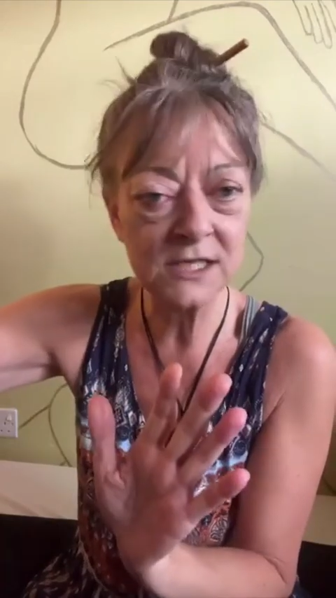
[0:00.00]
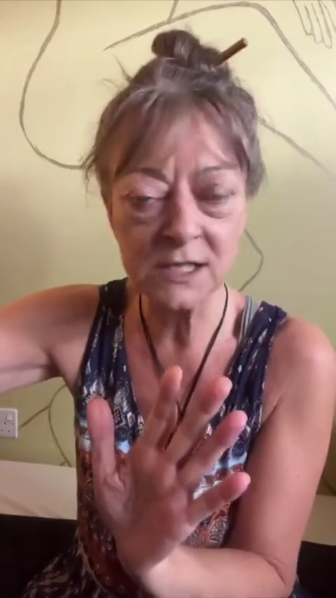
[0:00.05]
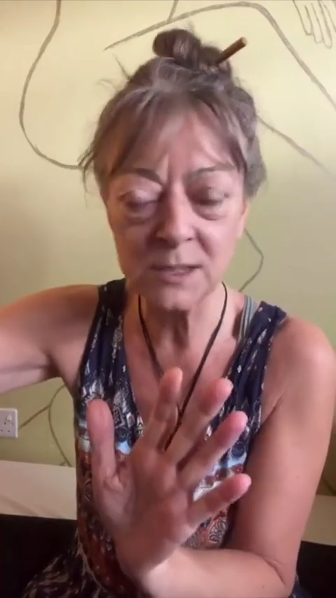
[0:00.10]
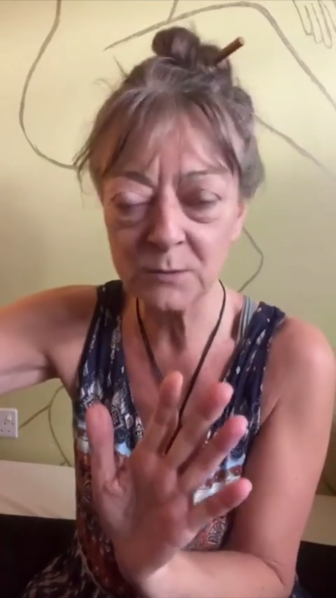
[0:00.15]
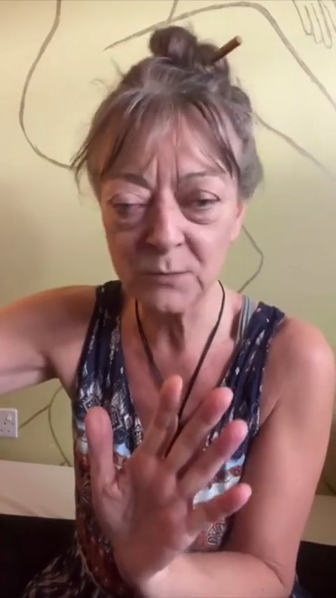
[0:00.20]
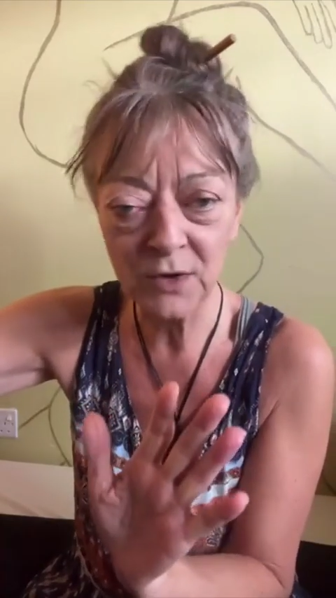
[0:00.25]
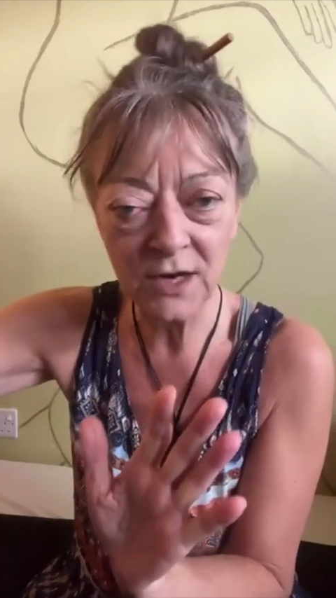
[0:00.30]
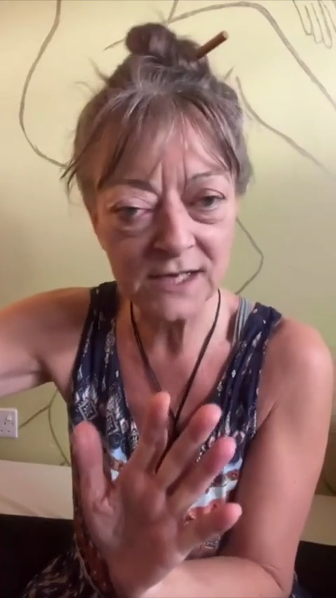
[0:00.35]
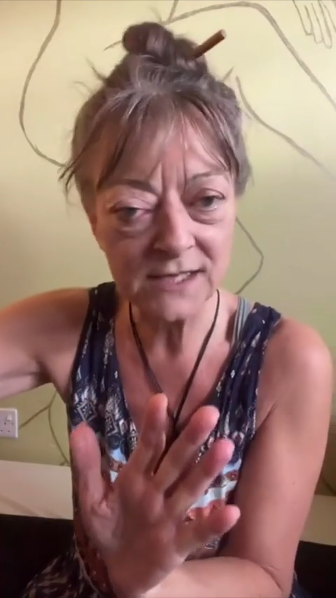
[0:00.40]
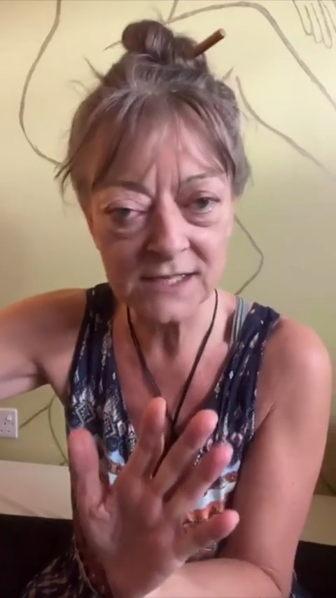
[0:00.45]

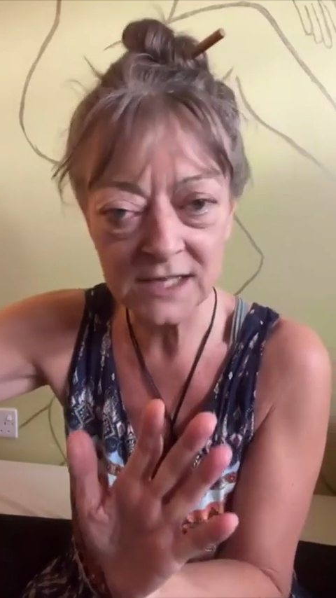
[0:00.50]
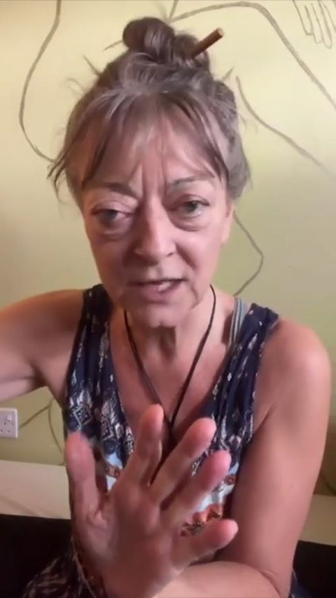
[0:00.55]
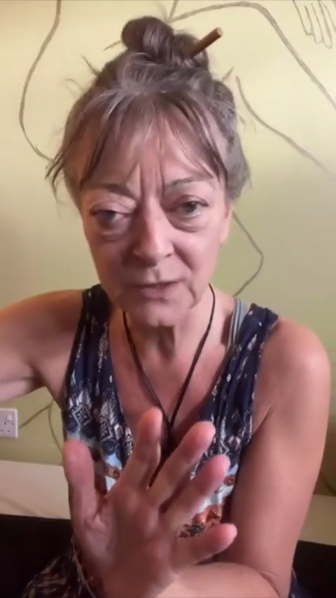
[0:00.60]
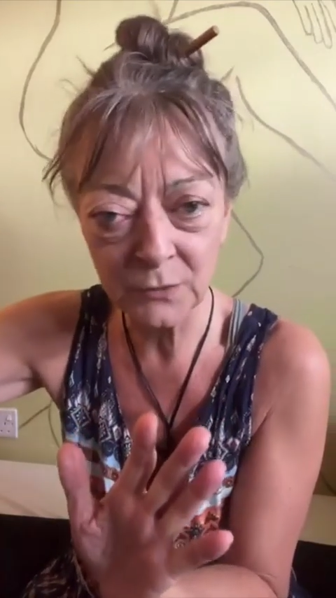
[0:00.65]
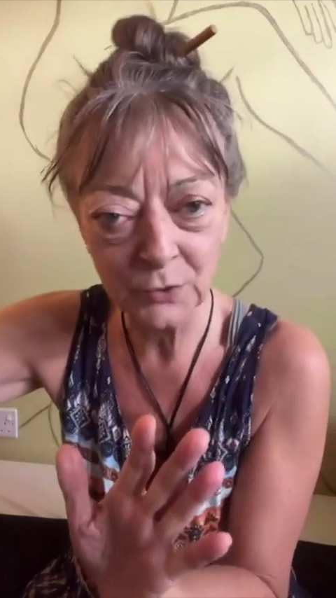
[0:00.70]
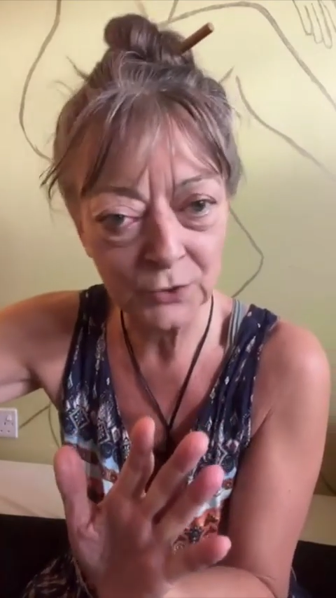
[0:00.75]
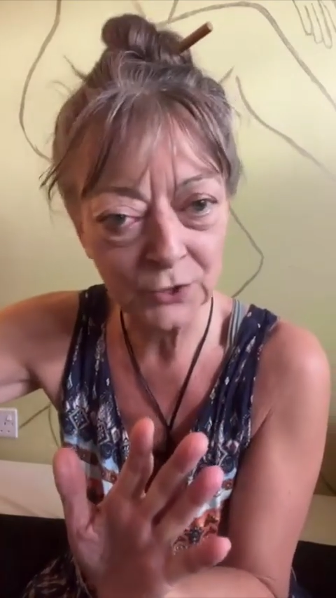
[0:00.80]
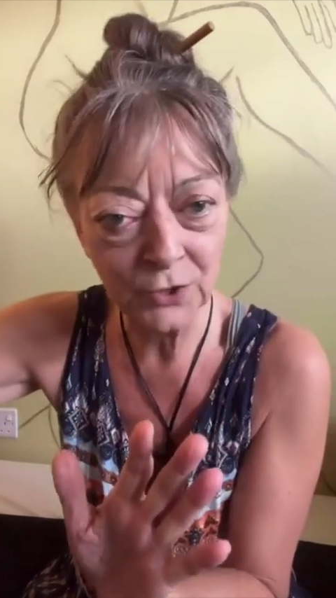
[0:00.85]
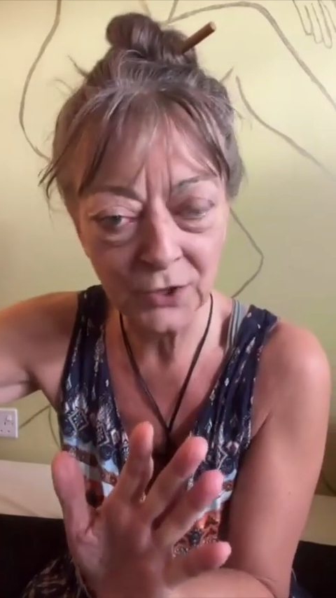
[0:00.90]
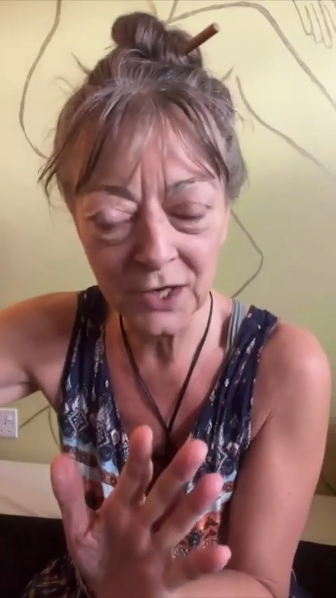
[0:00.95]
espresso
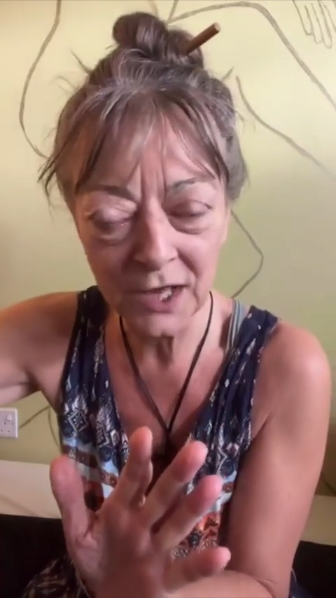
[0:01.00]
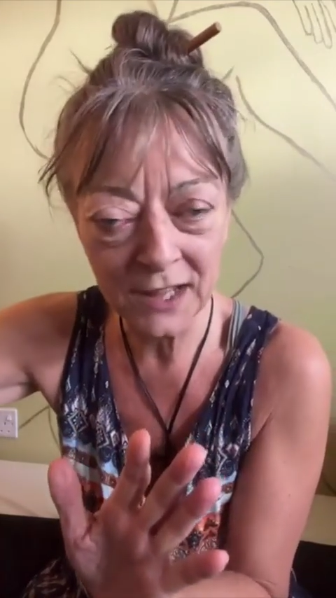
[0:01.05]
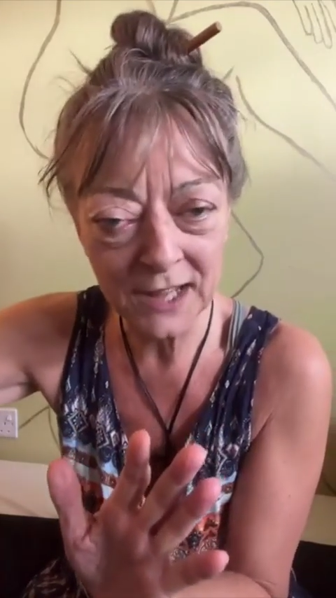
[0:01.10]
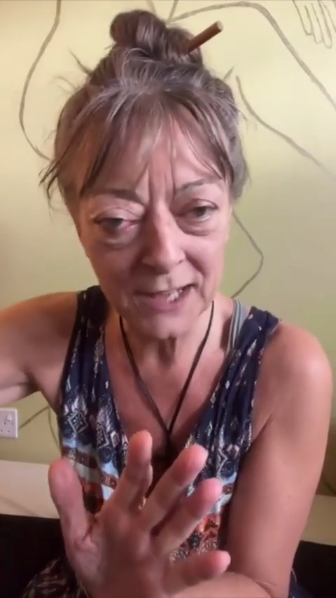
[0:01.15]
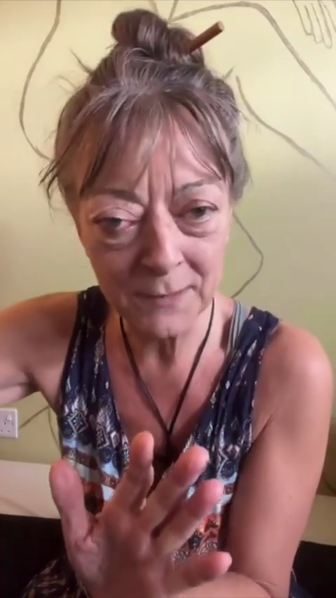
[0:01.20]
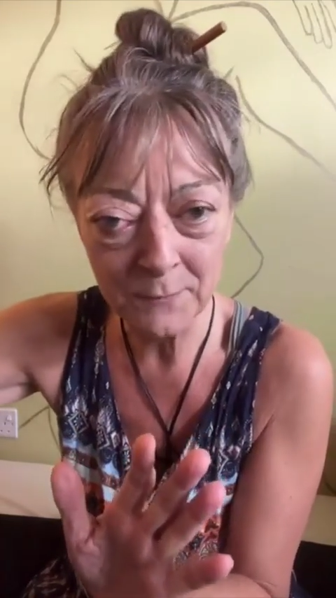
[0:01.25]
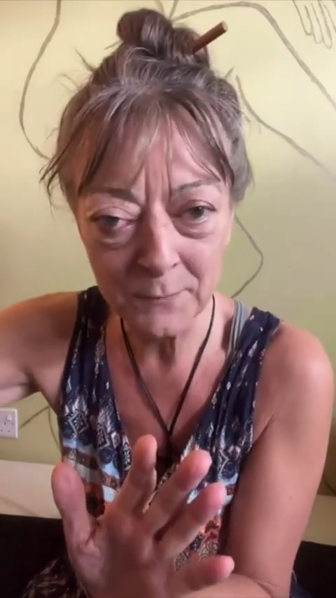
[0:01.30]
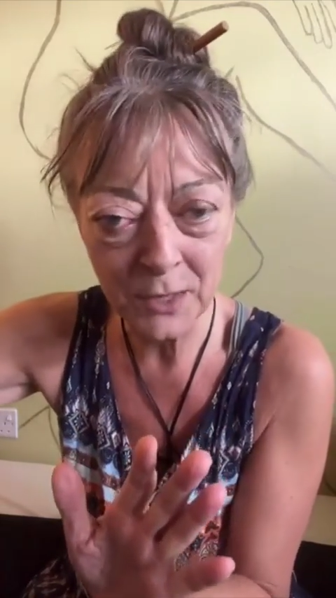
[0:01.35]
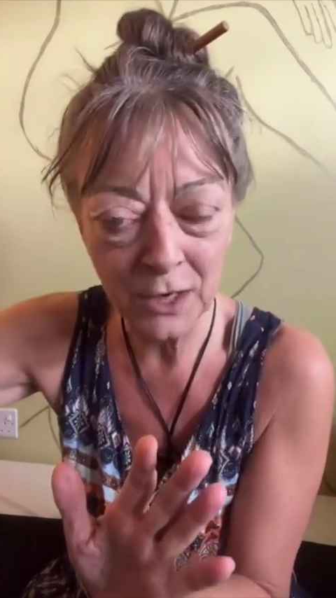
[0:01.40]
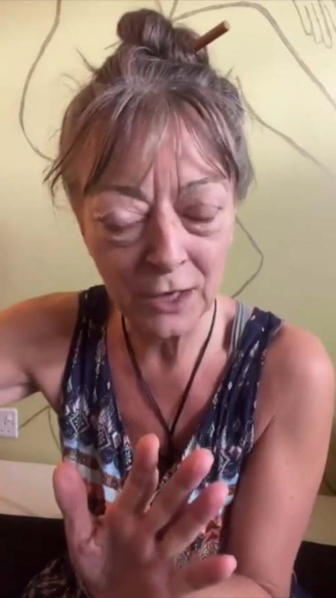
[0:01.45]
or none of
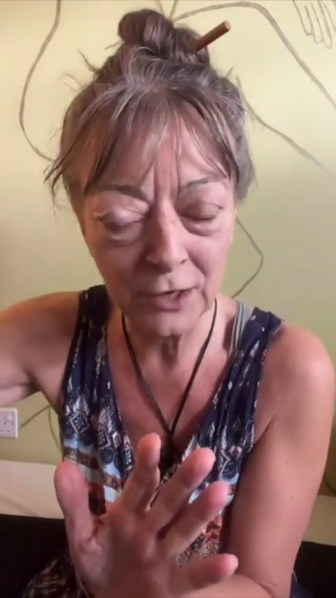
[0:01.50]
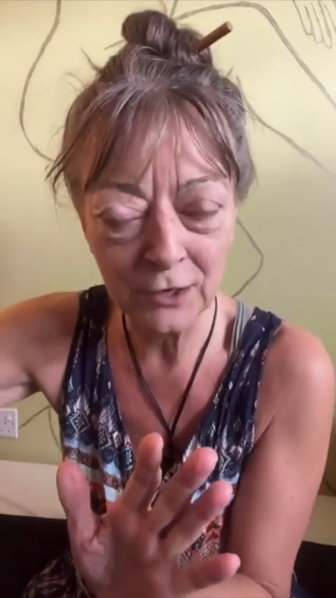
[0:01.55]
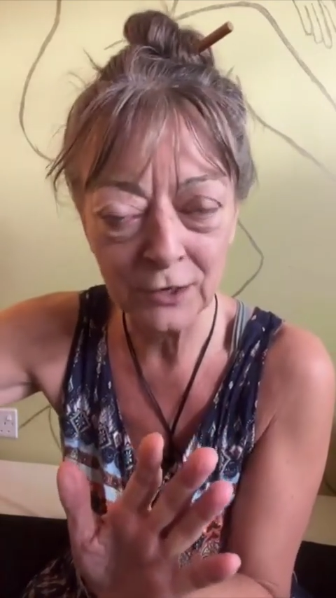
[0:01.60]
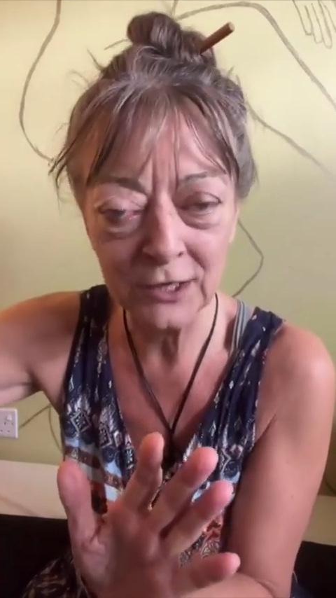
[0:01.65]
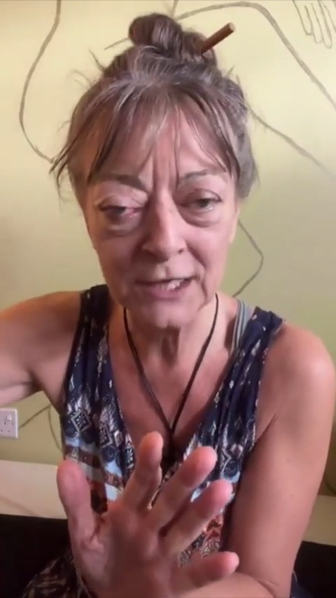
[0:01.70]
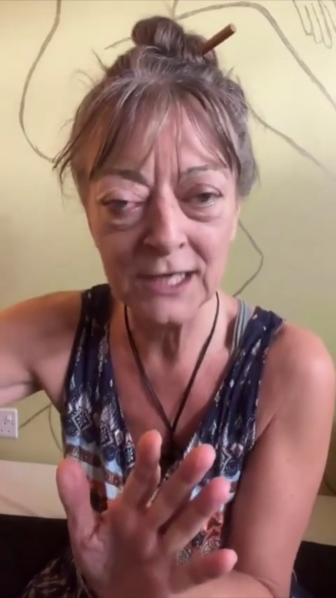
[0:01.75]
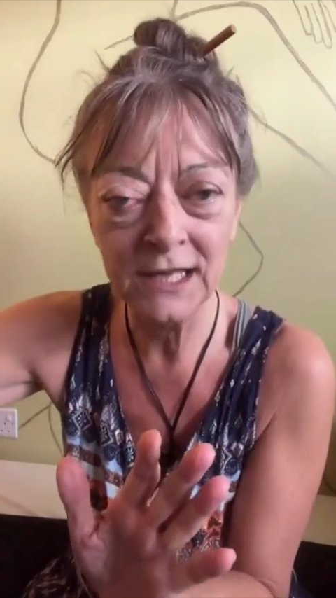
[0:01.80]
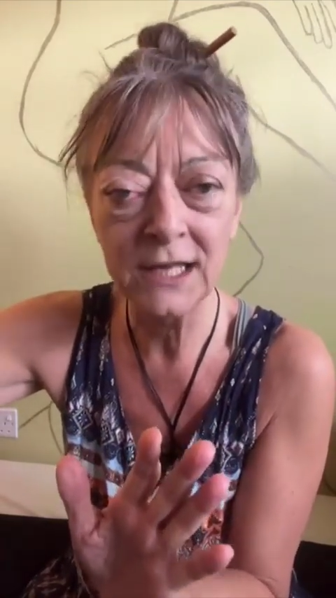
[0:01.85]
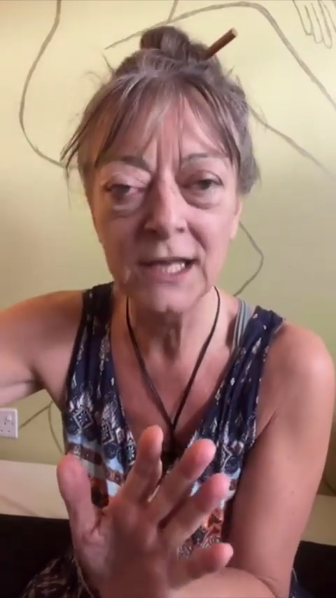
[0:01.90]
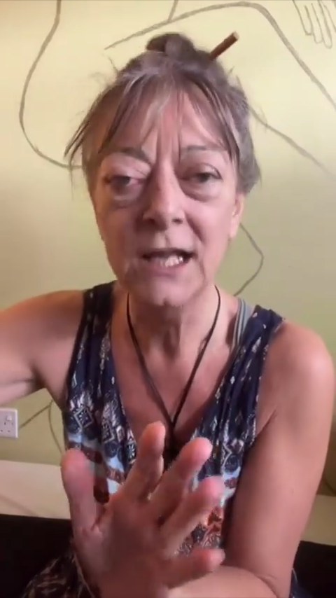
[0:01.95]
that
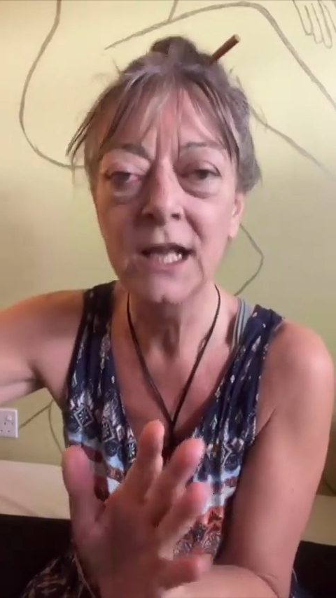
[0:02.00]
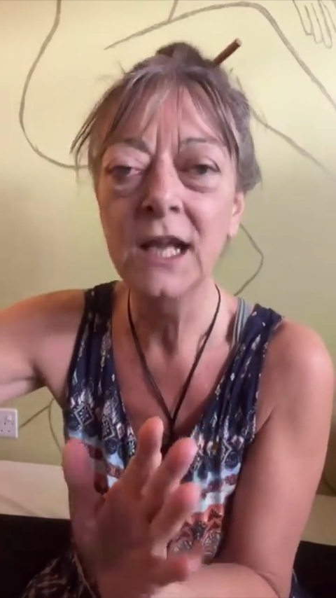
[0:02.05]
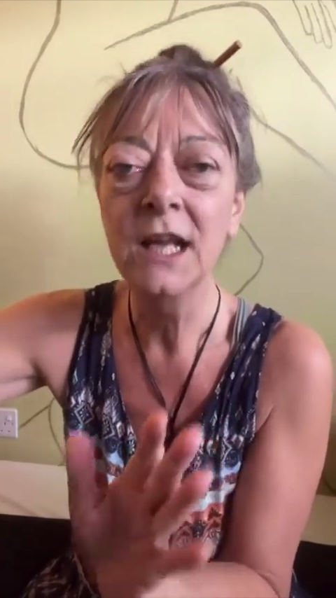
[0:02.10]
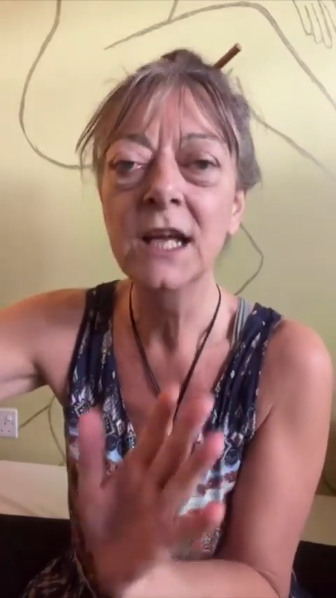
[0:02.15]
malarkey.